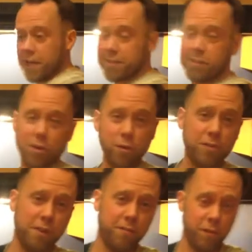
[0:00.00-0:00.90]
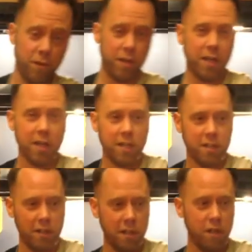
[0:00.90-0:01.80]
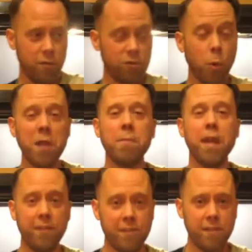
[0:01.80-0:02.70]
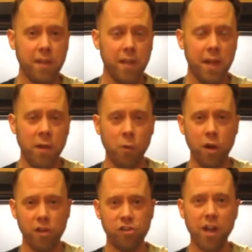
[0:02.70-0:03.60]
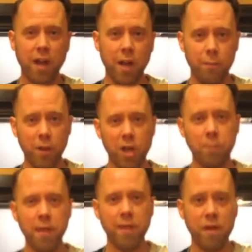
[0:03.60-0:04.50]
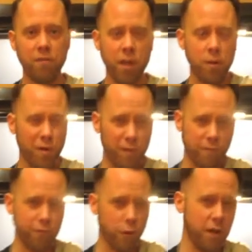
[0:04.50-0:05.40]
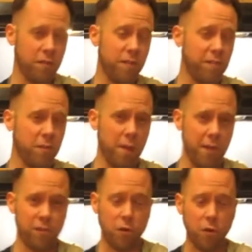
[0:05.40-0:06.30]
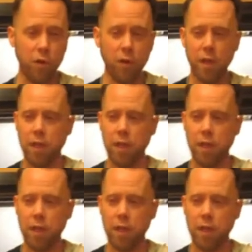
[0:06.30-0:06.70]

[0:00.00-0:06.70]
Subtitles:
nice and toasty for 20 minutes, and then we're gonna check on them. They're gonna be in there for anywhere from 40 to 50 minutes total,